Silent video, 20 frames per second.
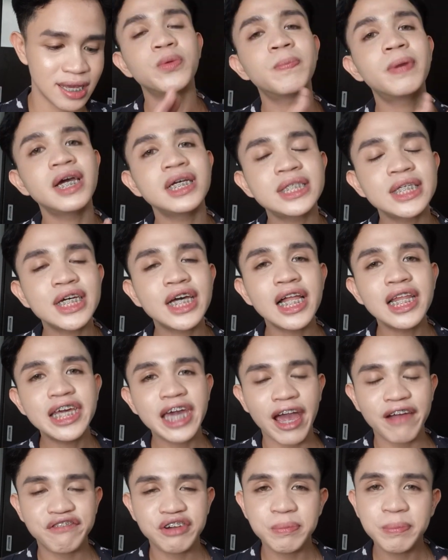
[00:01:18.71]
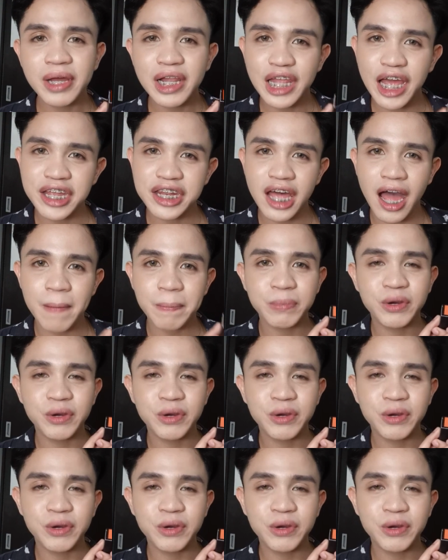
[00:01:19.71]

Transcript: So basically, Ever Bilena